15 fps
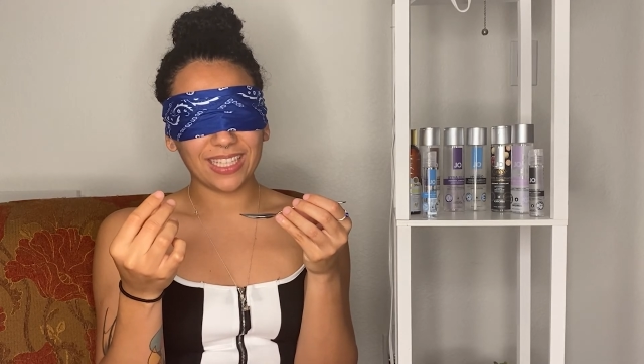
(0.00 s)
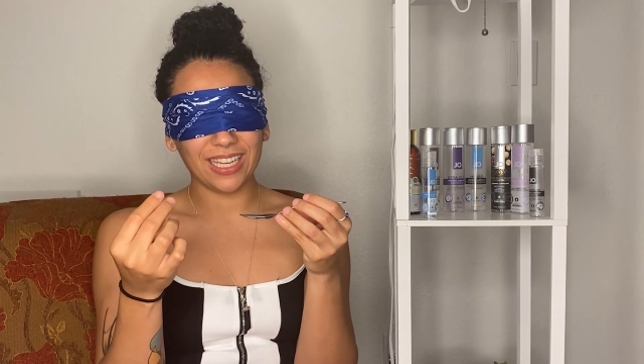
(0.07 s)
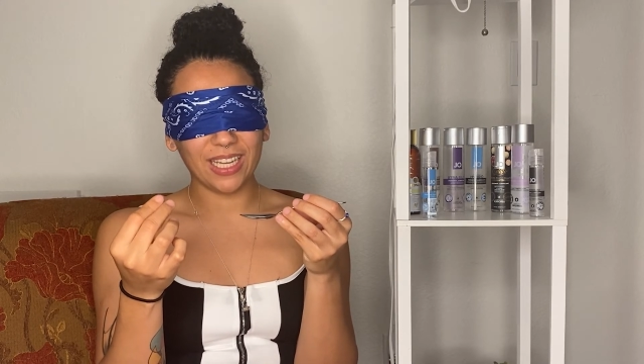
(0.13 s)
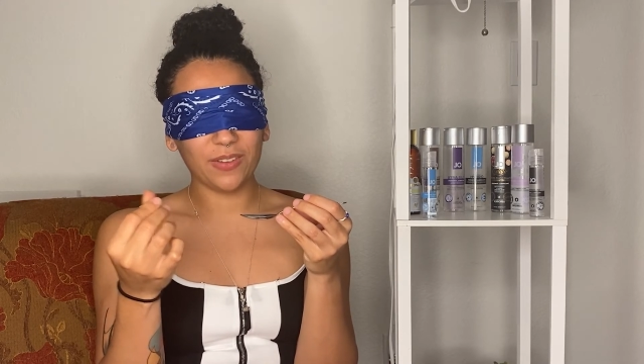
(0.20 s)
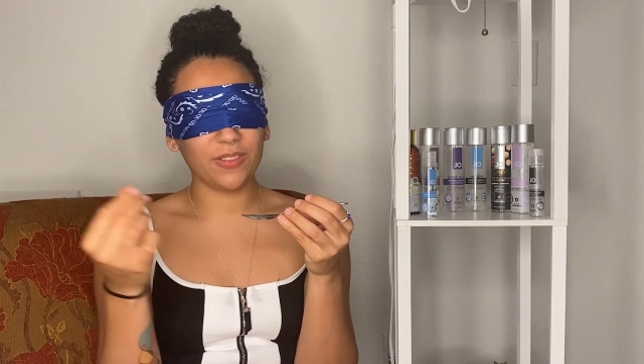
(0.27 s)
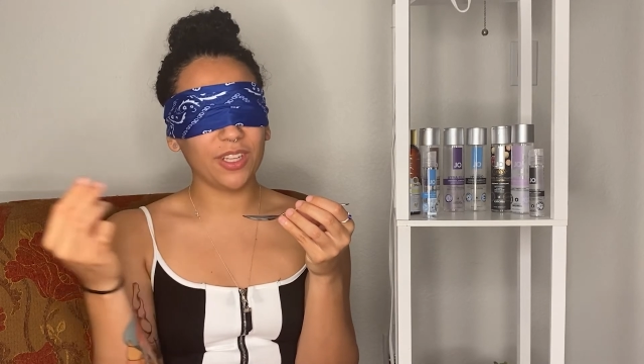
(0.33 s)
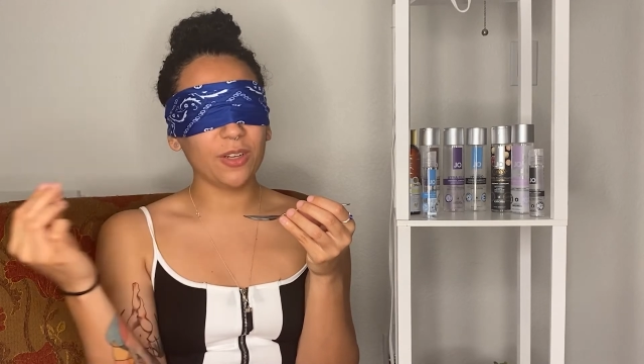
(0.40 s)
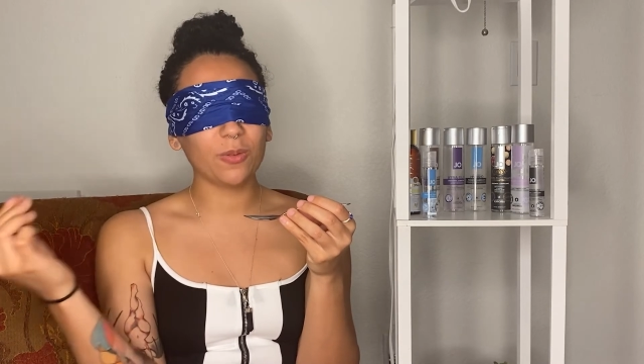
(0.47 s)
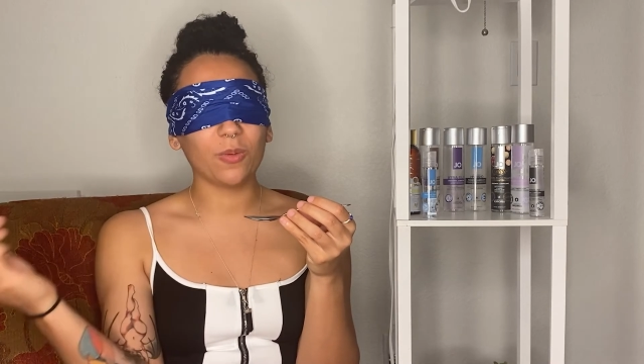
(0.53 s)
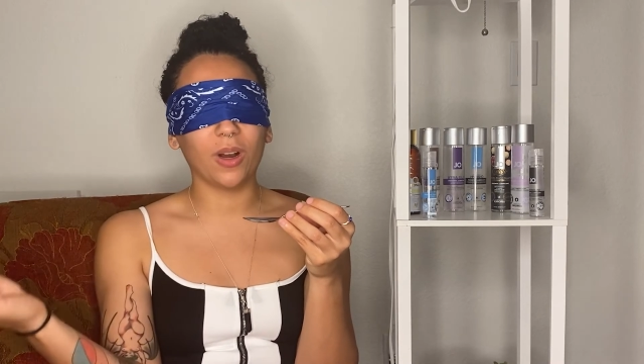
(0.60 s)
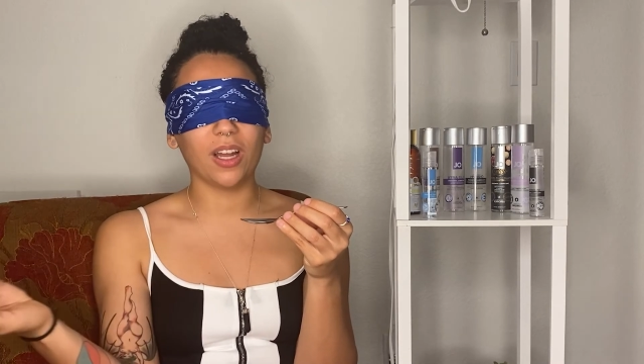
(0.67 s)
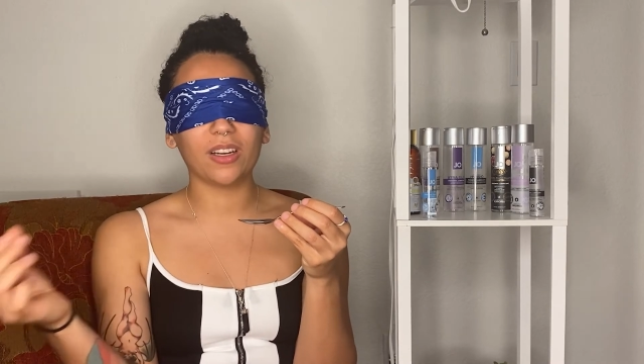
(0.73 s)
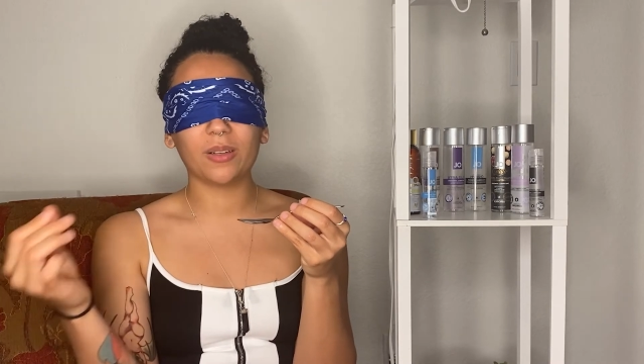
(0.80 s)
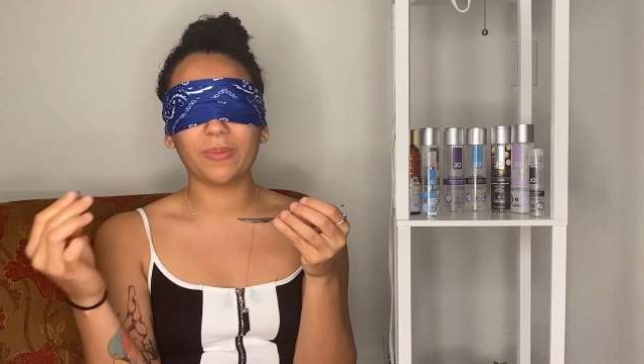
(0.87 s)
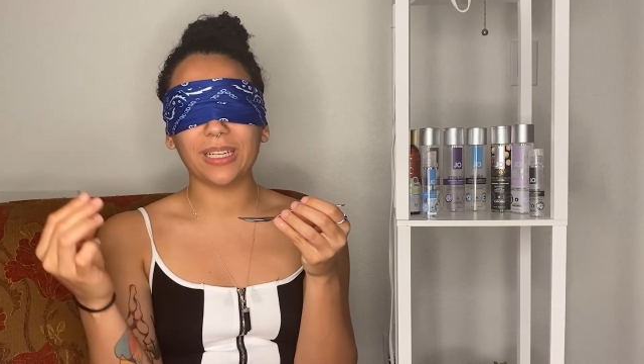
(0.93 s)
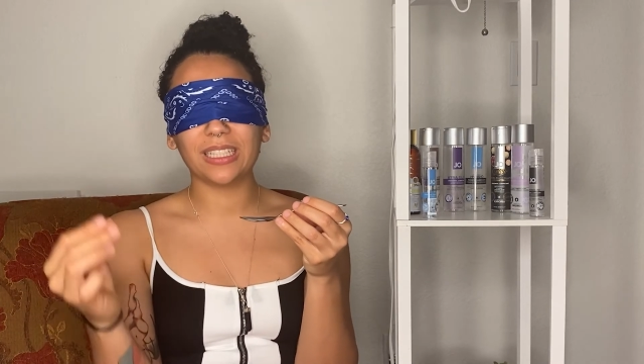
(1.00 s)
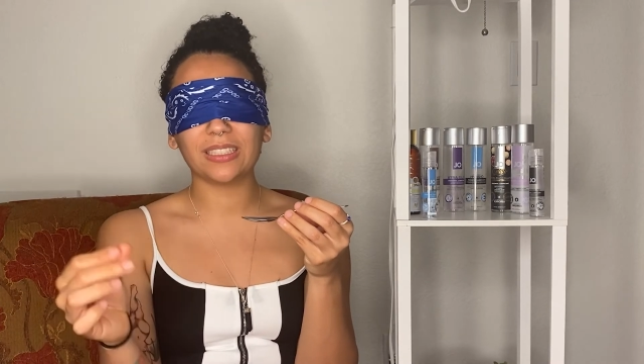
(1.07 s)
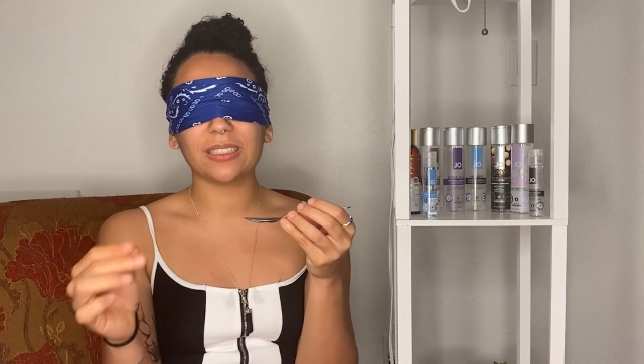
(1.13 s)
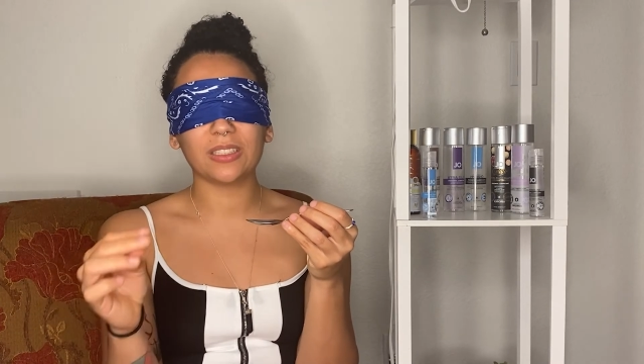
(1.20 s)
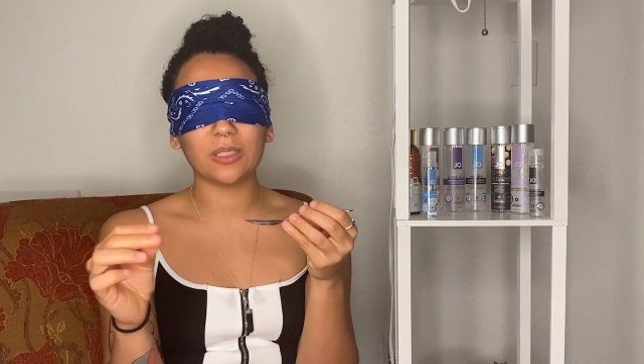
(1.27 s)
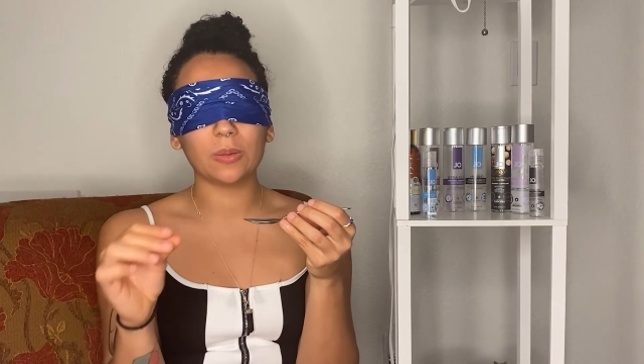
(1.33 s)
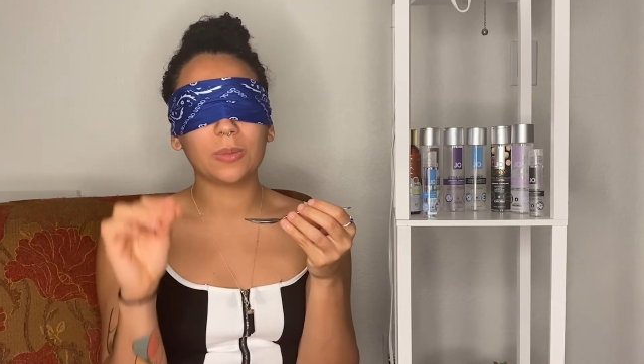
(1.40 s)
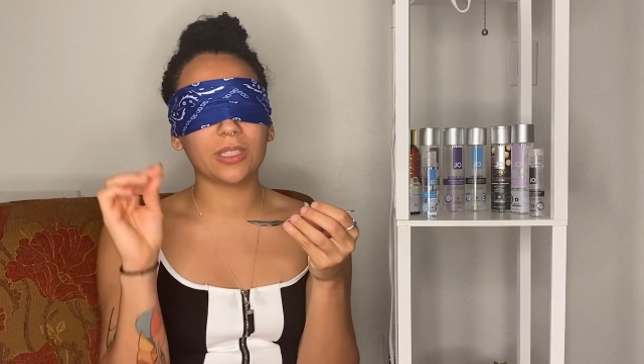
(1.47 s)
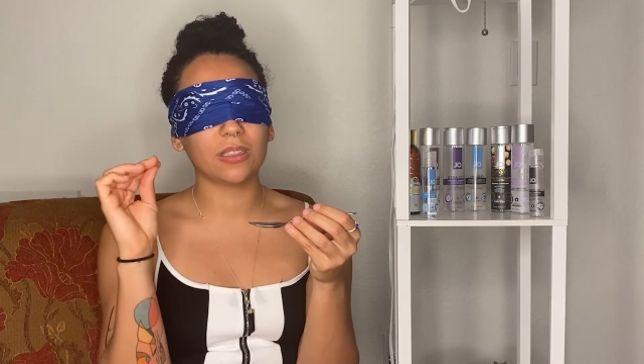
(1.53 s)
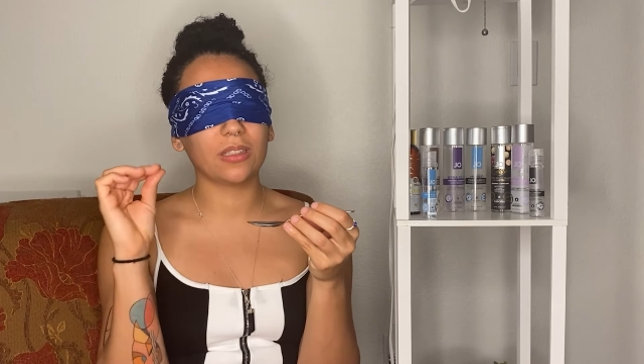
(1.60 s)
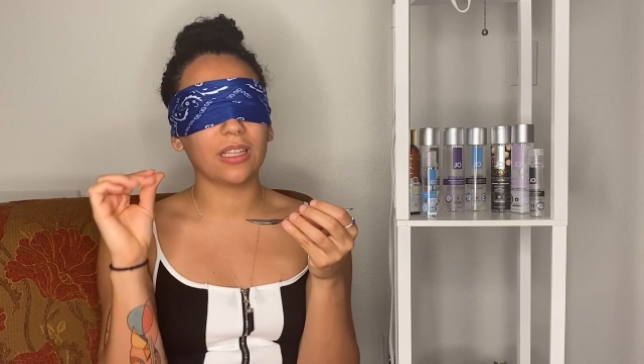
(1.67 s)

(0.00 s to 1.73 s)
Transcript: If their water-based lubes